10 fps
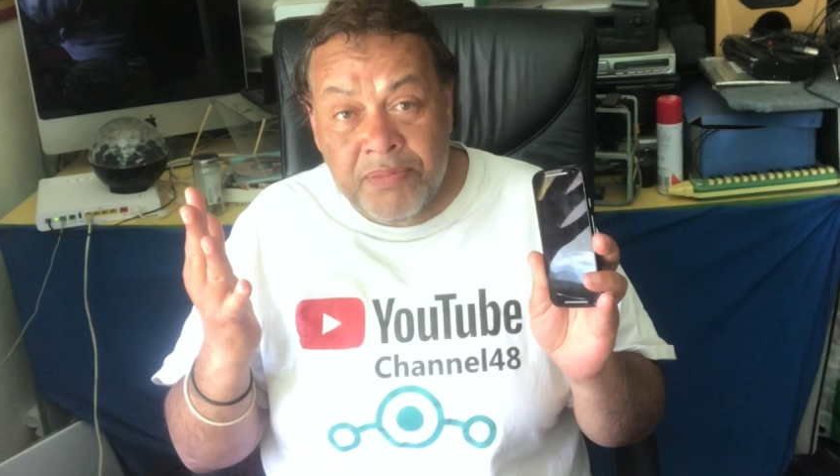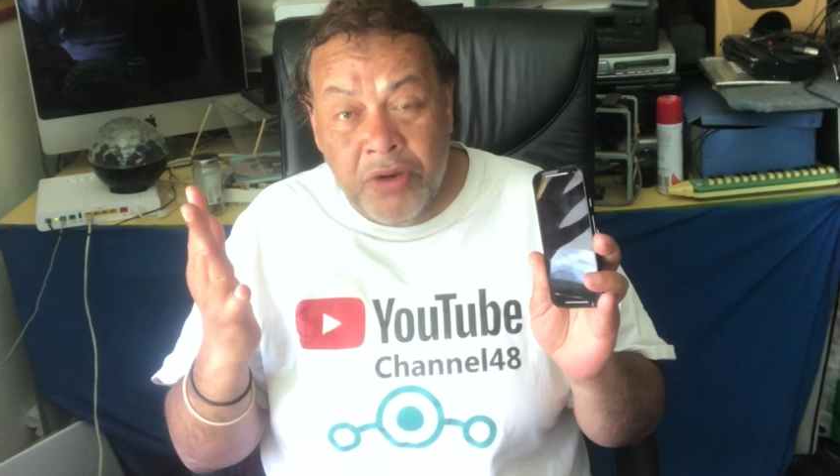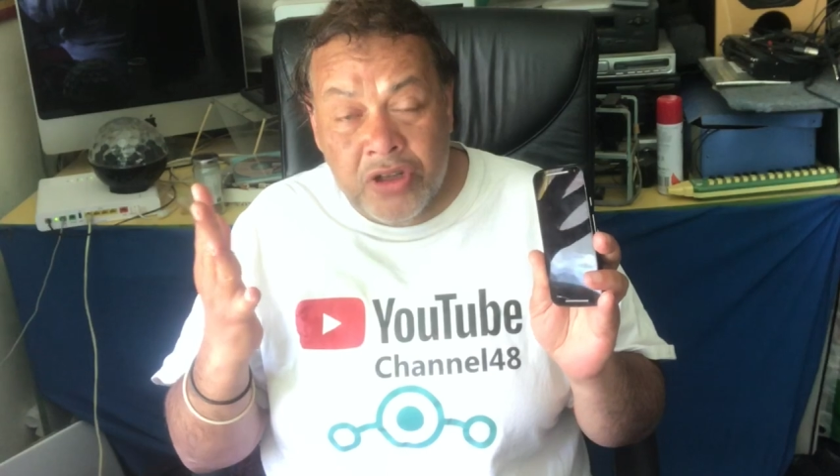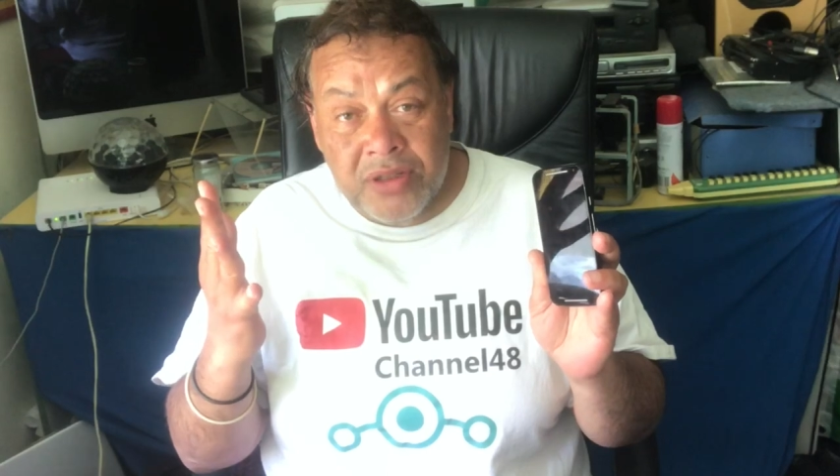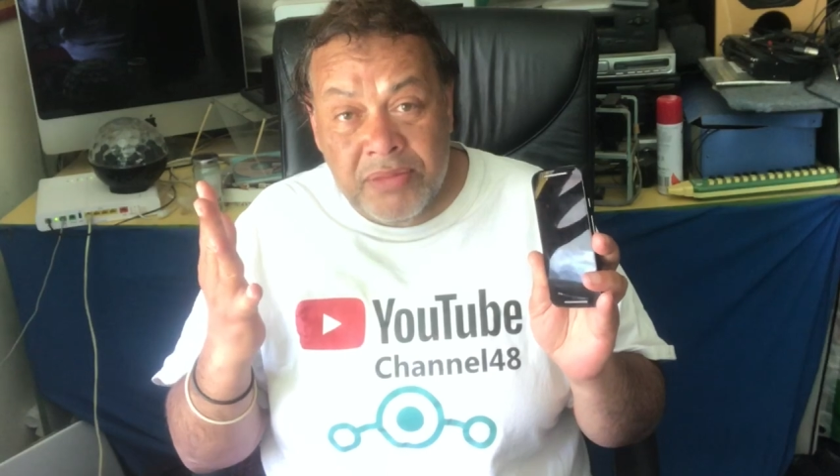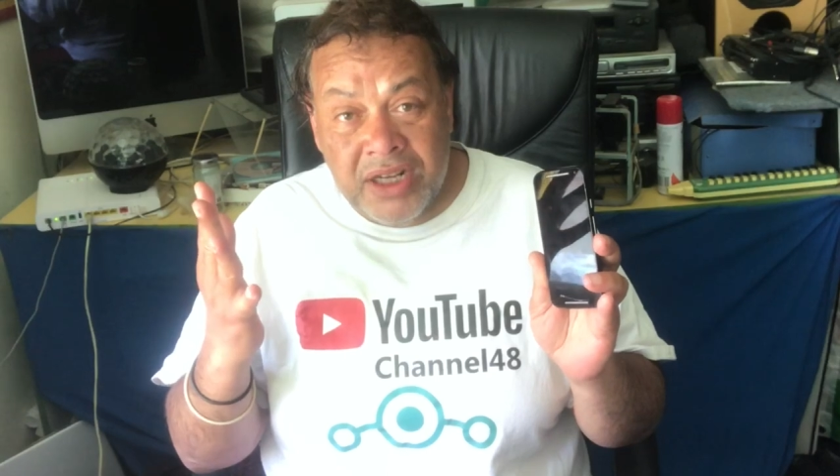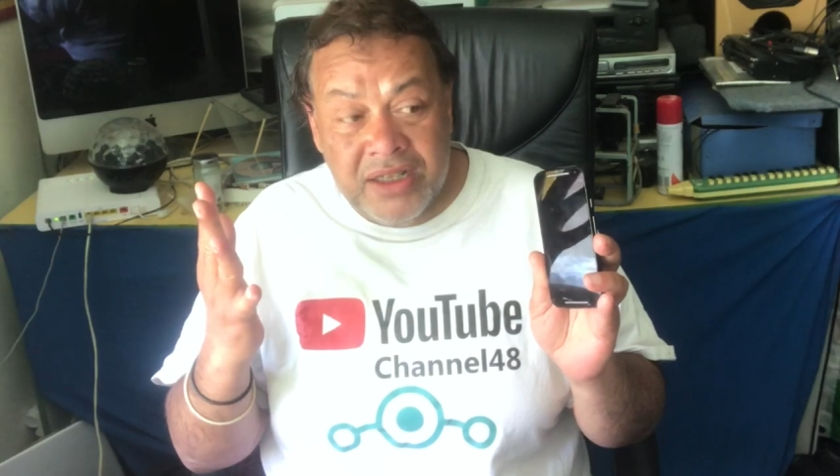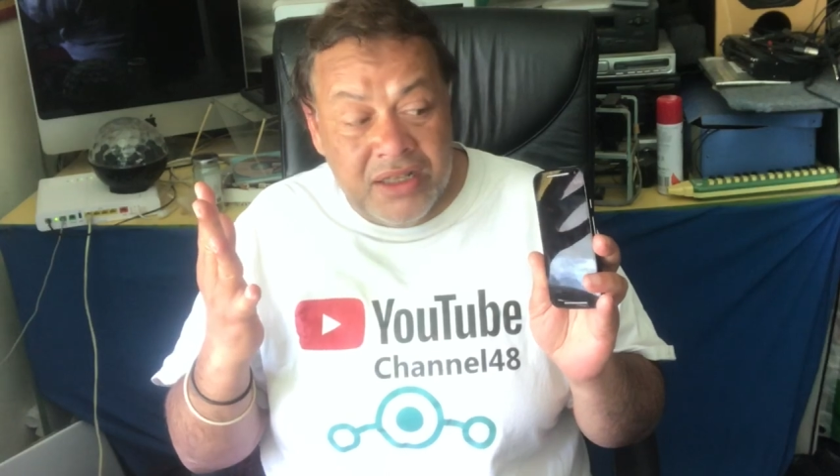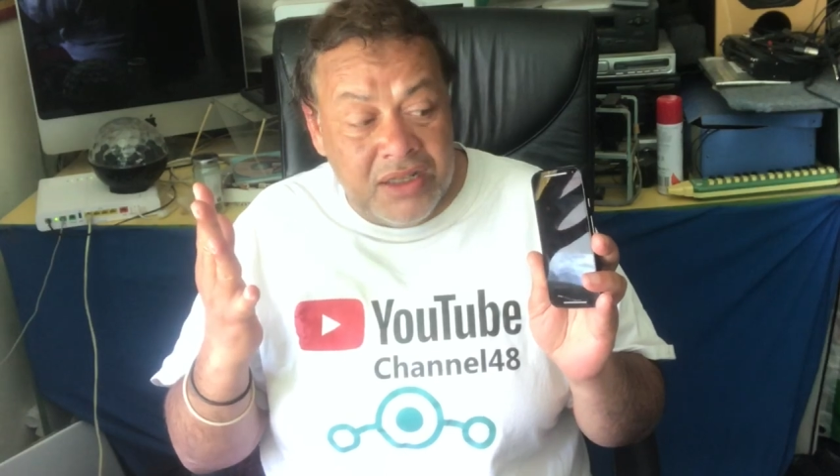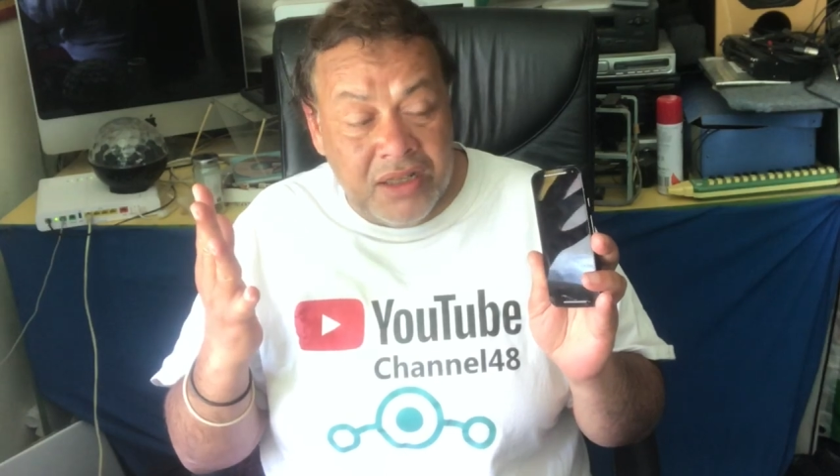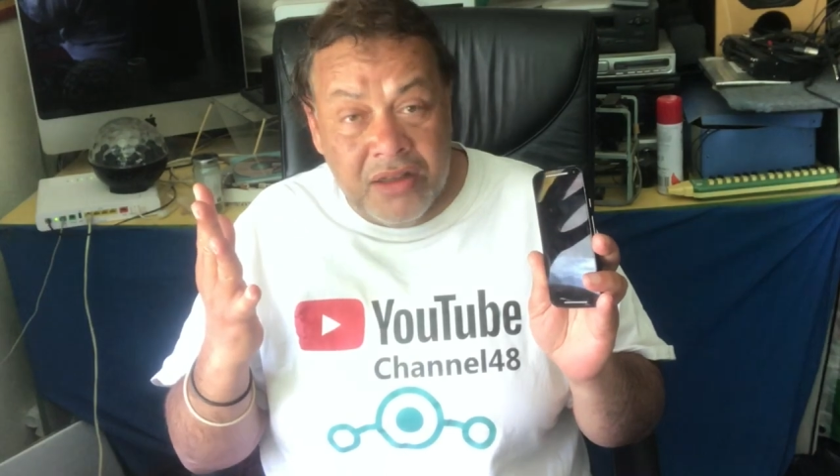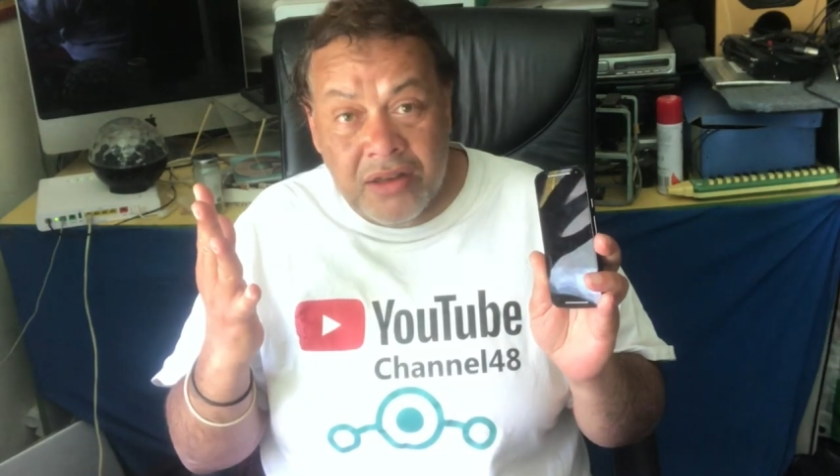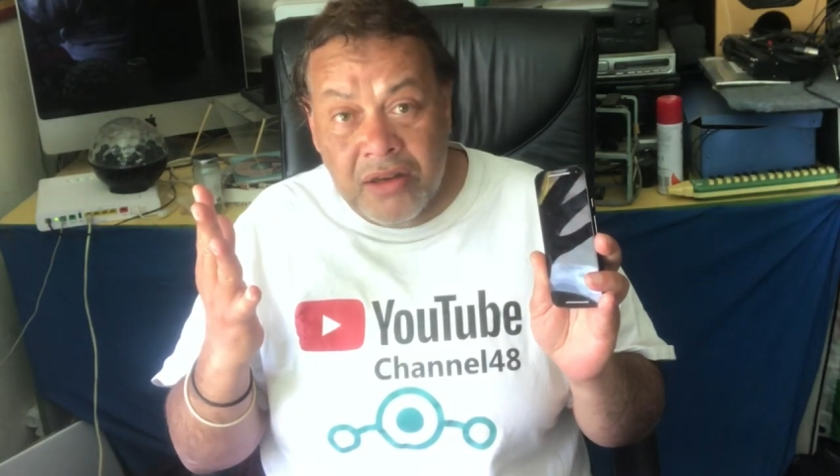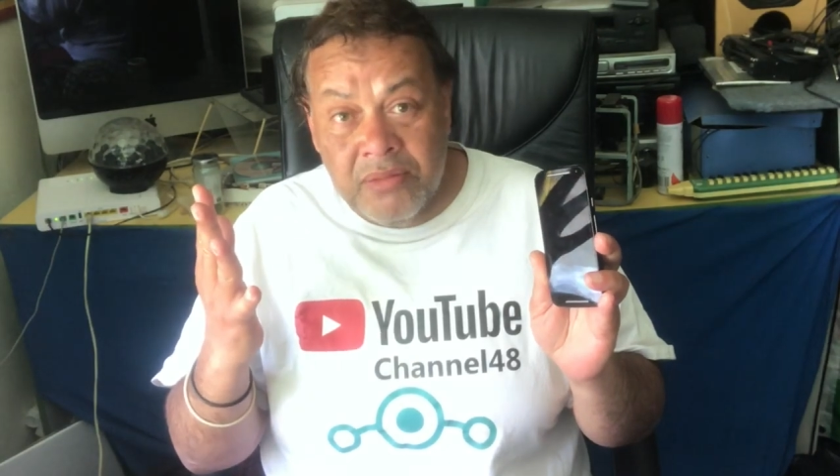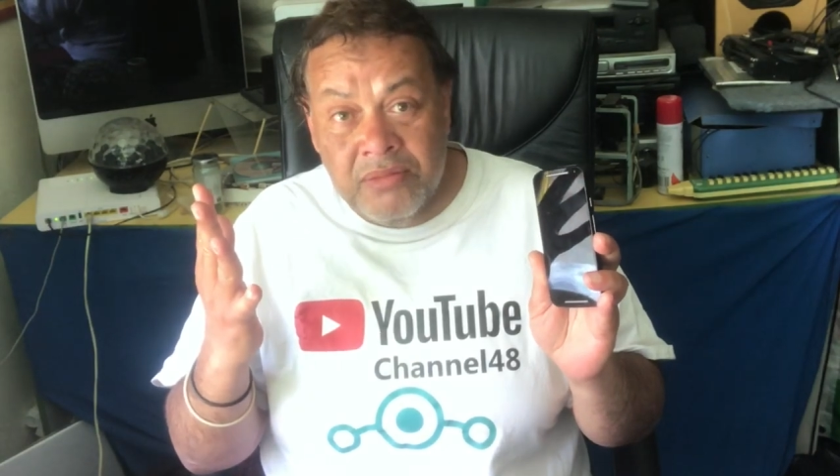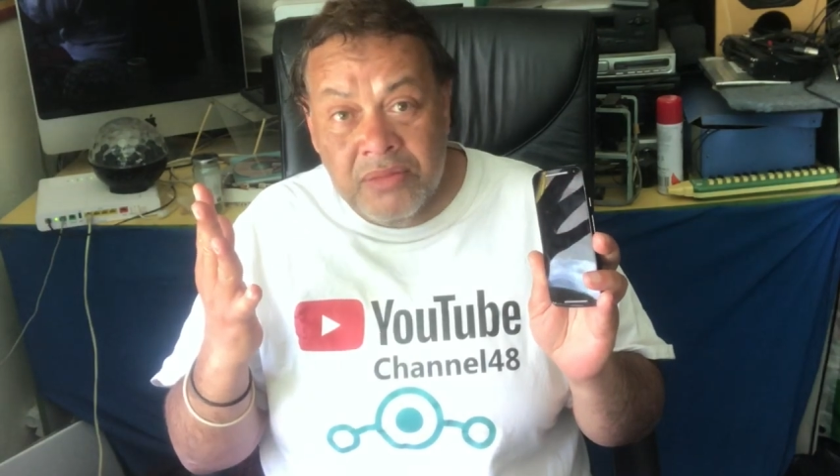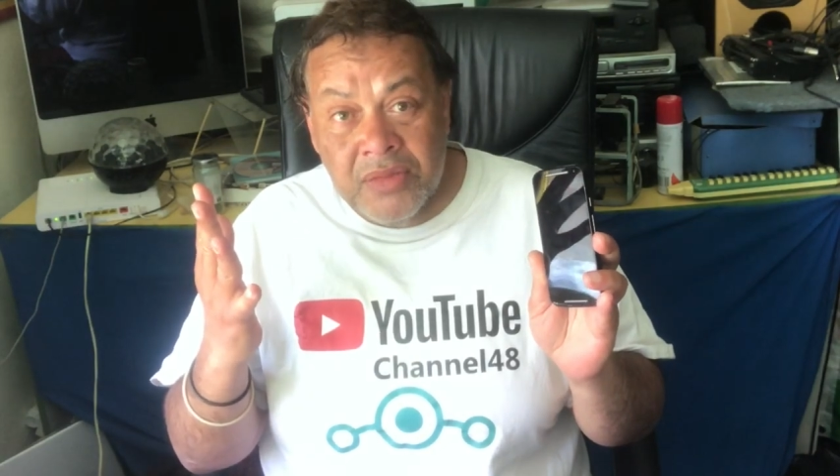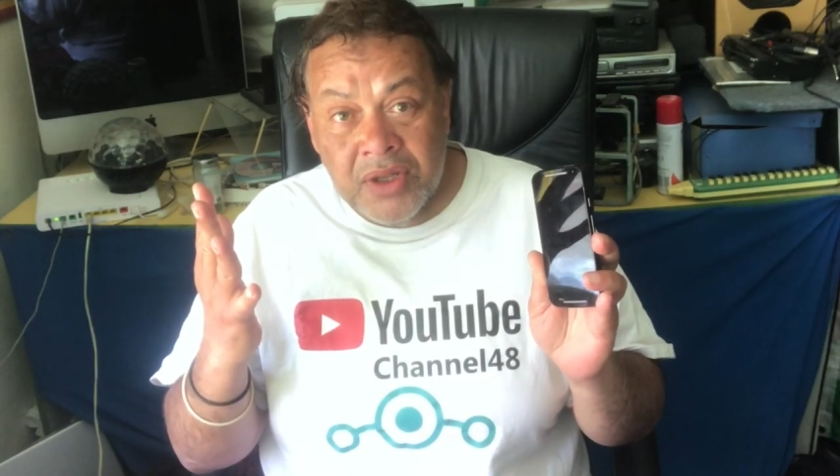possibilities in the ROM?